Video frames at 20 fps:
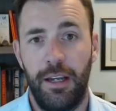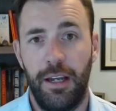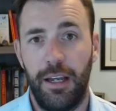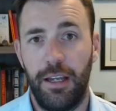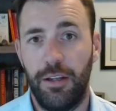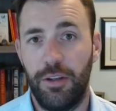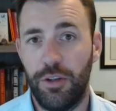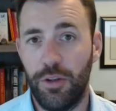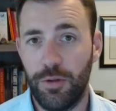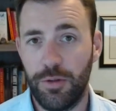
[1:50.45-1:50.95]

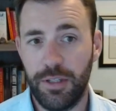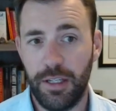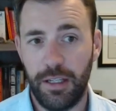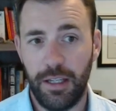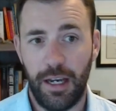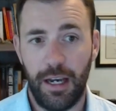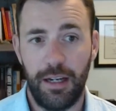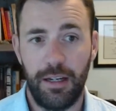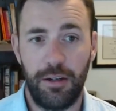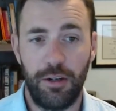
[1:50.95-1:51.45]
And using
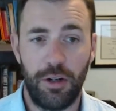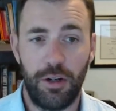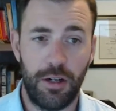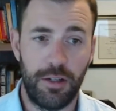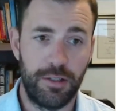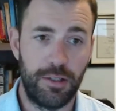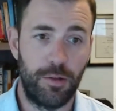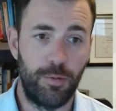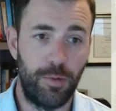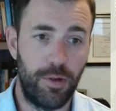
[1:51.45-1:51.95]
that in
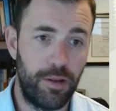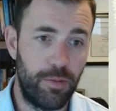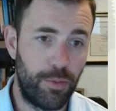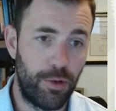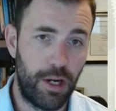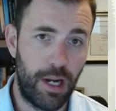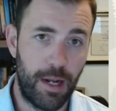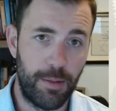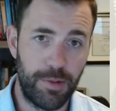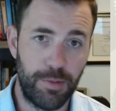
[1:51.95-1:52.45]
concert with
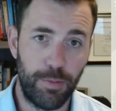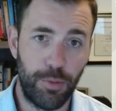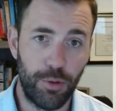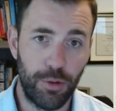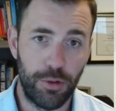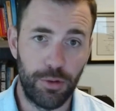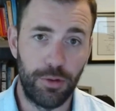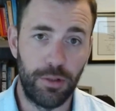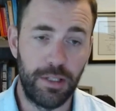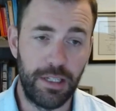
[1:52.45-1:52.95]
perhaps
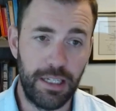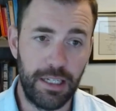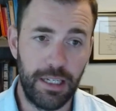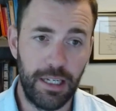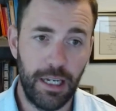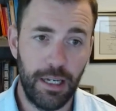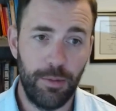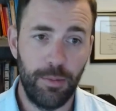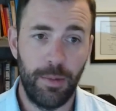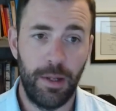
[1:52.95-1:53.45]
borehole
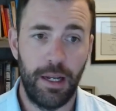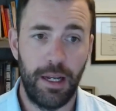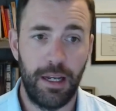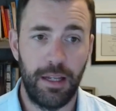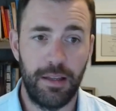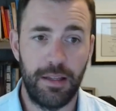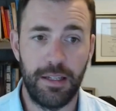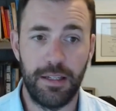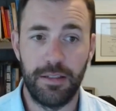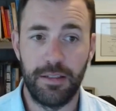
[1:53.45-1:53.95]
EM
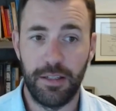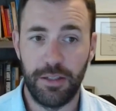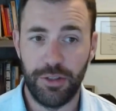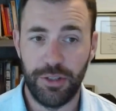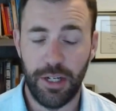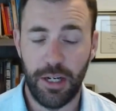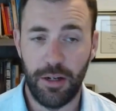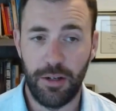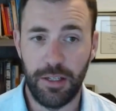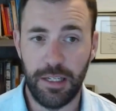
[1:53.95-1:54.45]
at the
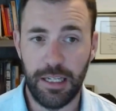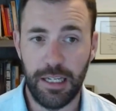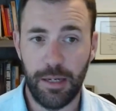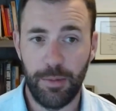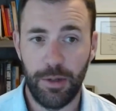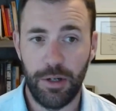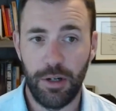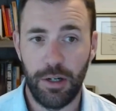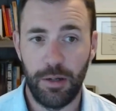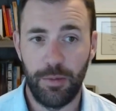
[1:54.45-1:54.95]
6-channel EM
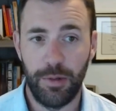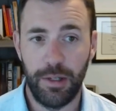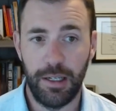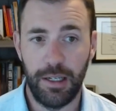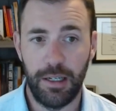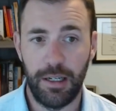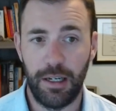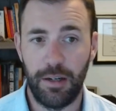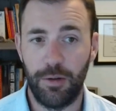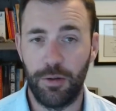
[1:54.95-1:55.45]
anomaly
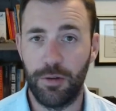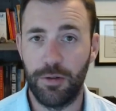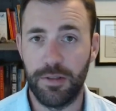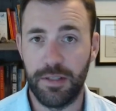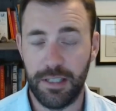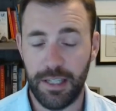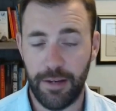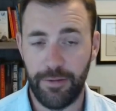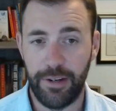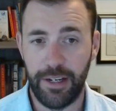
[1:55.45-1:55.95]
at
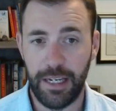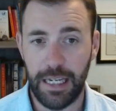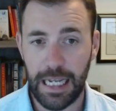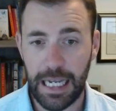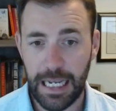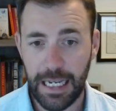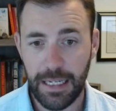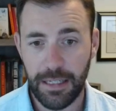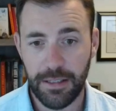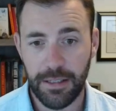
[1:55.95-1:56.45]
holes 7 and
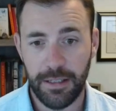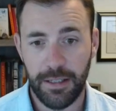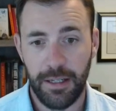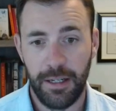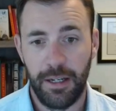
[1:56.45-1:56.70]
8,